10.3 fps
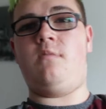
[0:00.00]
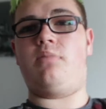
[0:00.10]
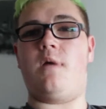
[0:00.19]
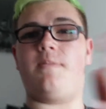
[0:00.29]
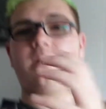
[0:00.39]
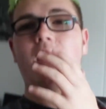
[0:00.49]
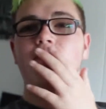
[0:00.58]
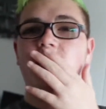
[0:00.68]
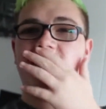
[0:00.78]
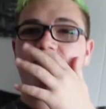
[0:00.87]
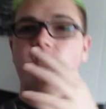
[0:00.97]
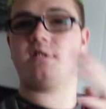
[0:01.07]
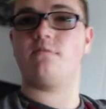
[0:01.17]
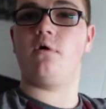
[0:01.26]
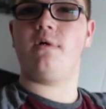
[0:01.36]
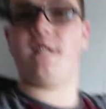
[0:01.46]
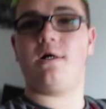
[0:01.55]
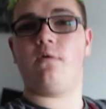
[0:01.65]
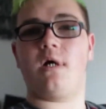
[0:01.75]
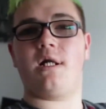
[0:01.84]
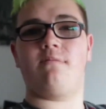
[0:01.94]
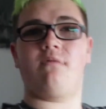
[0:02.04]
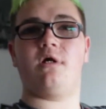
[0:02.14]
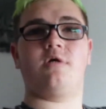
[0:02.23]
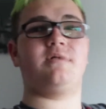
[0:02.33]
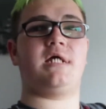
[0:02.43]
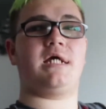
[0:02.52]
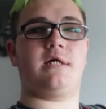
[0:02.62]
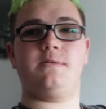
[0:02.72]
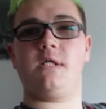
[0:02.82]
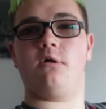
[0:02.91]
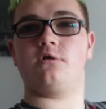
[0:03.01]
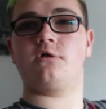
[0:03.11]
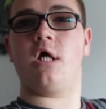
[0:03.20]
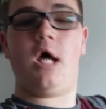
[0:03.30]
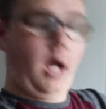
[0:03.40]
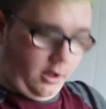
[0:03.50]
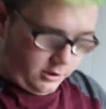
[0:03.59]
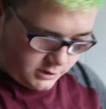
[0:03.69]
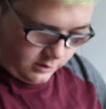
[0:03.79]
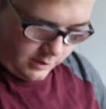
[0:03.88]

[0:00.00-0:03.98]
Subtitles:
proper camera is because I'm going out and I'm probably going to be taking photos. And also,